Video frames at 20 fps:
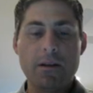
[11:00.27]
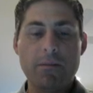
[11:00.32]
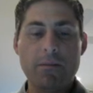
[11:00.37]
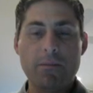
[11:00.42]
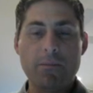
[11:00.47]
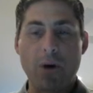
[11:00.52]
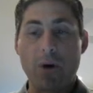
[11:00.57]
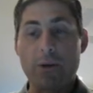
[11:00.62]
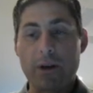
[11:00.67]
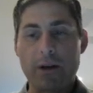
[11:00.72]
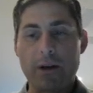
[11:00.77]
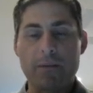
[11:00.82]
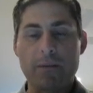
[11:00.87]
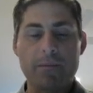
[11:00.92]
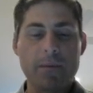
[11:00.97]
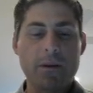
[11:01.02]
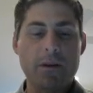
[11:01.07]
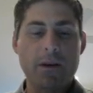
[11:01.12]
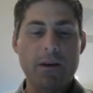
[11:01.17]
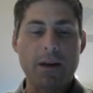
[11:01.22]
protium,
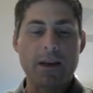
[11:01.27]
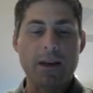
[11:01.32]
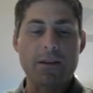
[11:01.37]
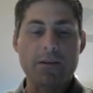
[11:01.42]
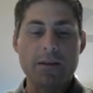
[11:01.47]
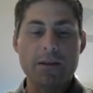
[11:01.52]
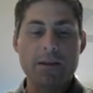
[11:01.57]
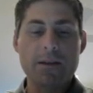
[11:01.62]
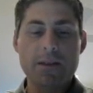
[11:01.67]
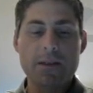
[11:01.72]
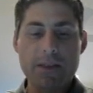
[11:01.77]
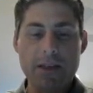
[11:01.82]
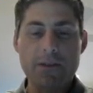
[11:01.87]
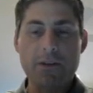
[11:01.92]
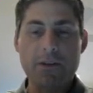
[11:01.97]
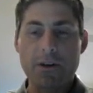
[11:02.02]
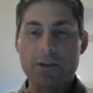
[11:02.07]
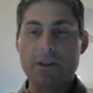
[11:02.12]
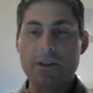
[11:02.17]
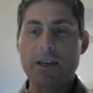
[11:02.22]
and
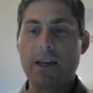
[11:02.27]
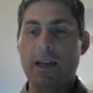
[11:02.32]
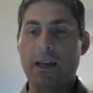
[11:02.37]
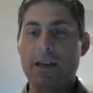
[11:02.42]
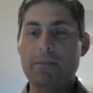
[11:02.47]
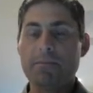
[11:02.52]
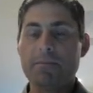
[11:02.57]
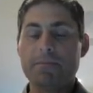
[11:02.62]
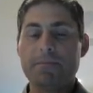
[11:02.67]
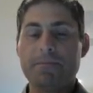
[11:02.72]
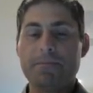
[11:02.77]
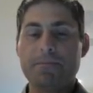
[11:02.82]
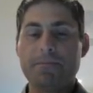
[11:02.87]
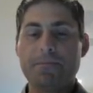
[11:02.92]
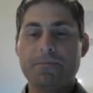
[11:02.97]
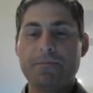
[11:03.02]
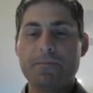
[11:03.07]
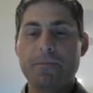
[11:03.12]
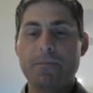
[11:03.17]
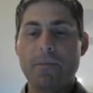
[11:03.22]
C13
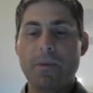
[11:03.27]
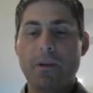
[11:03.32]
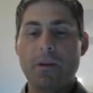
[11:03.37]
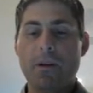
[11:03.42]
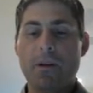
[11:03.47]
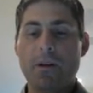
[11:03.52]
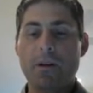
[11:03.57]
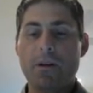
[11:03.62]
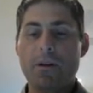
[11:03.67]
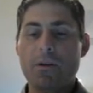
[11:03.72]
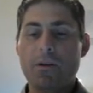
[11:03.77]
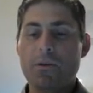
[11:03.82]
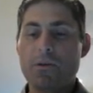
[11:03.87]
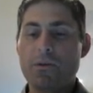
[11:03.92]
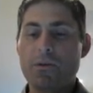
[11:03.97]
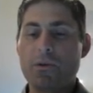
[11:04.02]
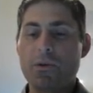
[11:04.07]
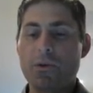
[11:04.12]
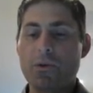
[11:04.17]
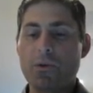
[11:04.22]

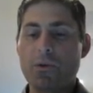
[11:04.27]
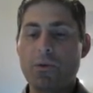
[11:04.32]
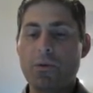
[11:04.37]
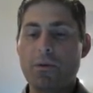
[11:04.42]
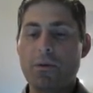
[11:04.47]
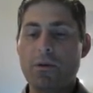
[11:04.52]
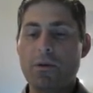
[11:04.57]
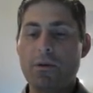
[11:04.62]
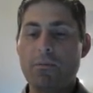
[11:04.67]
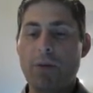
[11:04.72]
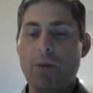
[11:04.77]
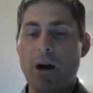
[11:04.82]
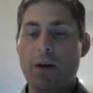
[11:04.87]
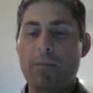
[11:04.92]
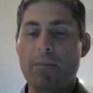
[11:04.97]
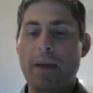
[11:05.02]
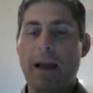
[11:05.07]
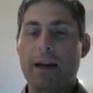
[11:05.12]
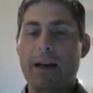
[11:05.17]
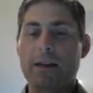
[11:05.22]
to bar
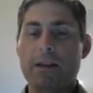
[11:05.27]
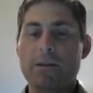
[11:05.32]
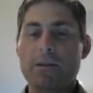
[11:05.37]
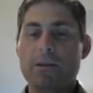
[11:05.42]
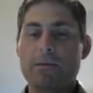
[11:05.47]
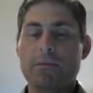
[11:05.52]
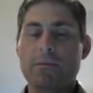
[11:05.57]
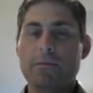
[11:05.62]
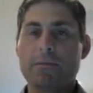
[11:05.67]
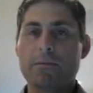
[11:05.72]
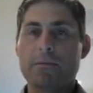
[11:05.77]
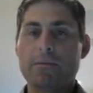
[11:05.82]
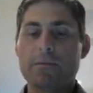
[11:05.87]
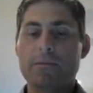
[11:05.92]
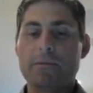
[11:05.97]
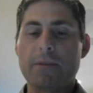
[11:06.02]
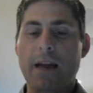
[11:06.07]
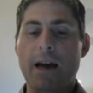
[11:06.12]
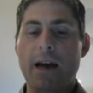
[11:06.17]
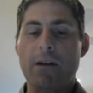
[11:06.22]
magnets.
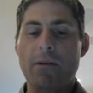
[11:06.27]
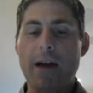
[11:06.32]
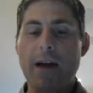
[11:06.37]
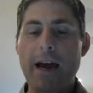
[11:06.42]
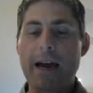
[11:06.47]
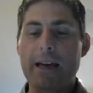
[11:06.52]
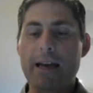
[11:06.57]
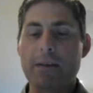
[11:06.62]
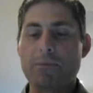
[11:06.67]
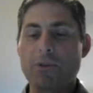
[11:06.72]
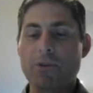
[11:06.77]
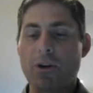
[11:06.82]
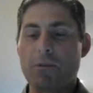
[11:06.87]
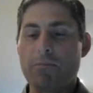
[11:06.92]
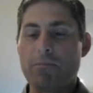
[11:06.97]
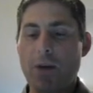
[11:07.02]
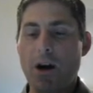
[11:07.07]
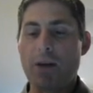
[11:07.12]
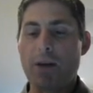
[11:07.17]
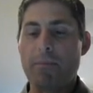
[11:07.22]
Now, atoms aren't
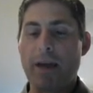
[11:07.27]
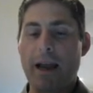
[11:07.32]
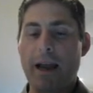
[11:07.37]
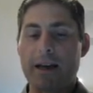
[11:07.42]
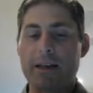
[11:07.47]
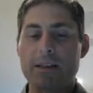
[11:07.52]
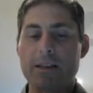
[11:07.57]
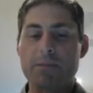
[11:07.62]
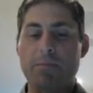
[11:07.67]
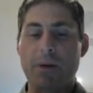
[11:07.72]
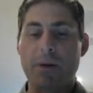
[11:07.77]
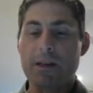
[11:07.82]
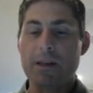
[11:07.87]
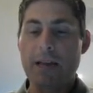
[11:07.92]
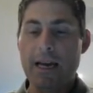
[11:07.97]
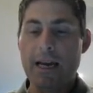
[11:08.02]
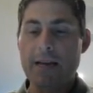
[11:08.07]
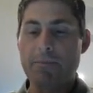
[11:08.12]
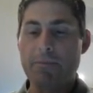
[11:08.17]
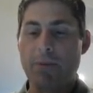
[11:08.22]
bar magnets, but
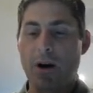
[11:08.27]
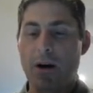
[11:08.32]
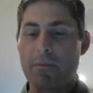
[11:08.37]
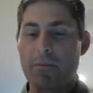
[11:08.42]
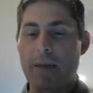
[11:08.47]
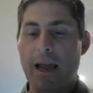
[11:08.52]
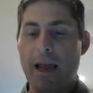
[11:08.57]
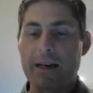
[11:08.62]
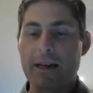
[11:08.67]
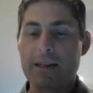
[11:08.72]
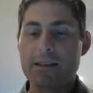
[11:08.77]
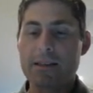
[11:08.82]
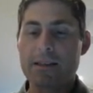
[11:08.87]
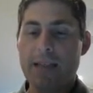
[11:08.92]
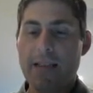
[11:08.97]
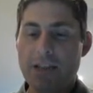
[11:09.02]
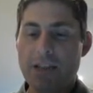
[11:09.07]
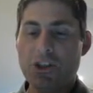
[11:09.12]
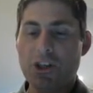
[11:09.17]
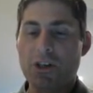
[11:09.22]
like bar magnets,
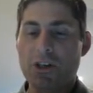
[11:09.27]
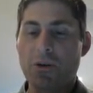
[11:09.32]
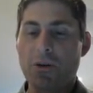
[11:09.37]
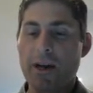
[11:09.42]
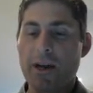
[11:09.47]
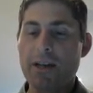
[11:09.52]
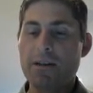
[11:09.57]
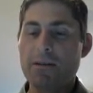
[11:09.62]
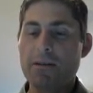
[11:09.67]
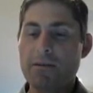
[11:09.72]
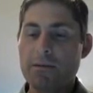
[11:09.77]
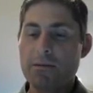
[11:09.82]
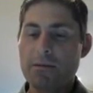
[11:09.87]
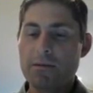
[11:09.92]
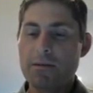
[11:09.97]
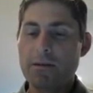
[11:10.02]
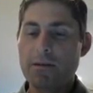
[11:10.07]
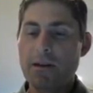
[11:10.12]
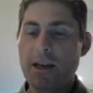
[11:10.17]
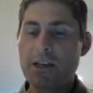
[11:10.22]
they generate
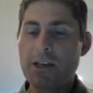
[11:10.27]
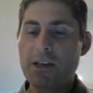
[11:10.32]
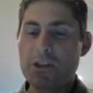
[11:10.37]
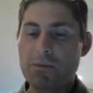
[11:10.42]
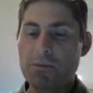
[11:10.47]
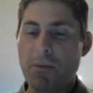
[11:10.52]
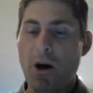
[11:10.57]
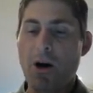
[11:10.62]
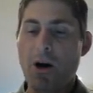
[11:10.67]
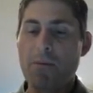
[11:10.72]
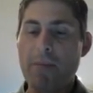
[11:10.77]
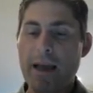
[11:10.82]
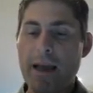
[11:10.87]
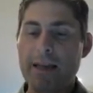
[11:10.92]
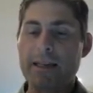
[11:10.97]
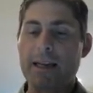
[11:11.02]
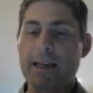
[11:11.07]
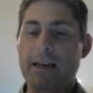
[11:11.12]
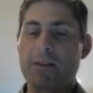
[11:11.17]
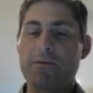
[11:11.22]
a small
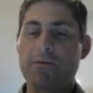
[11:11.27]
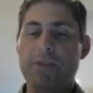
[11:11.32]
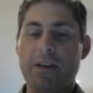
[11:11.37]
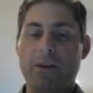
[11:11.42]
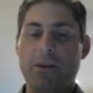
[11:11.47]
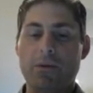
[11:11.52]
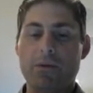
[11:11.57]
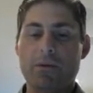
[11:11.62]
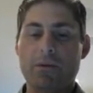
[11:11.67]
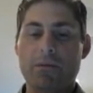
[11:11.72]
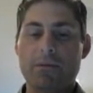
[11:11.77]
magnetic field.